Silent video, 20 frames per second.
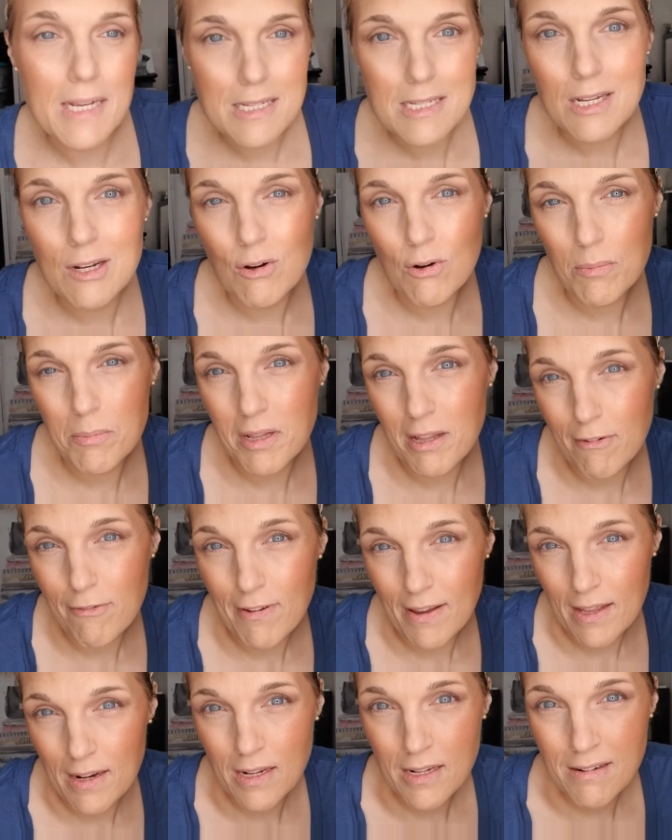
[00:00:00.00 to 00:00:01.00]
I normally
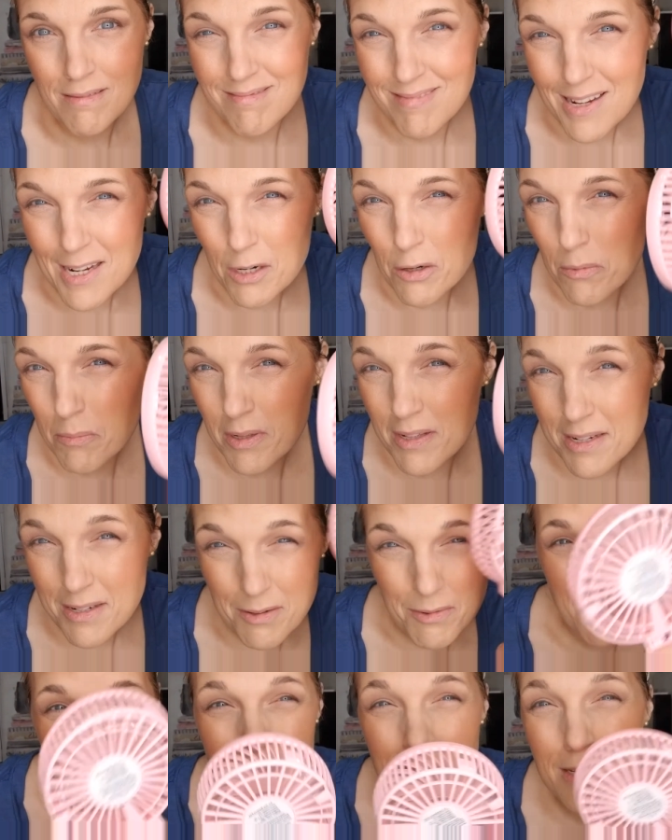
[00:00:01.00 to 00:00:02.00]
fan it. I normally do
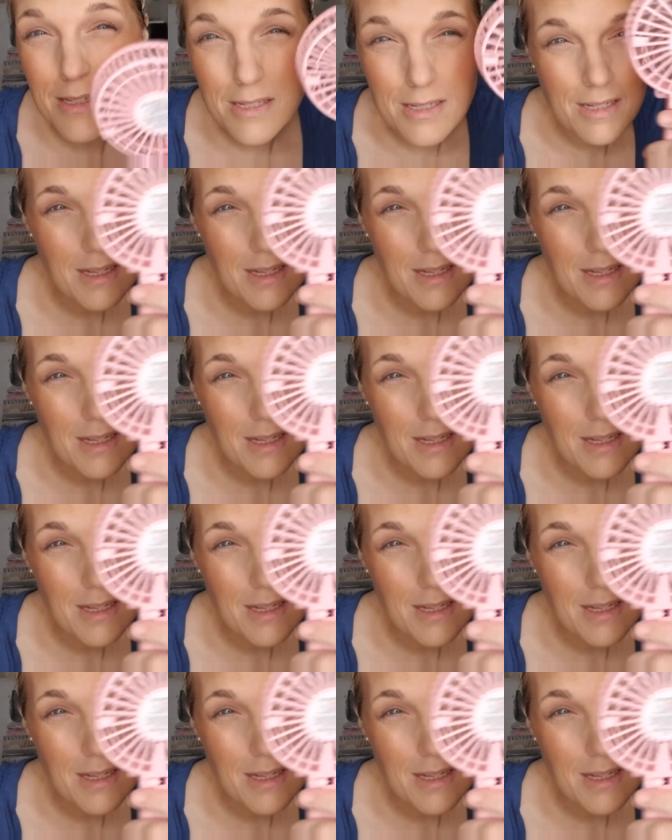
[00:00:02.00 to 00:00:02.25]
this,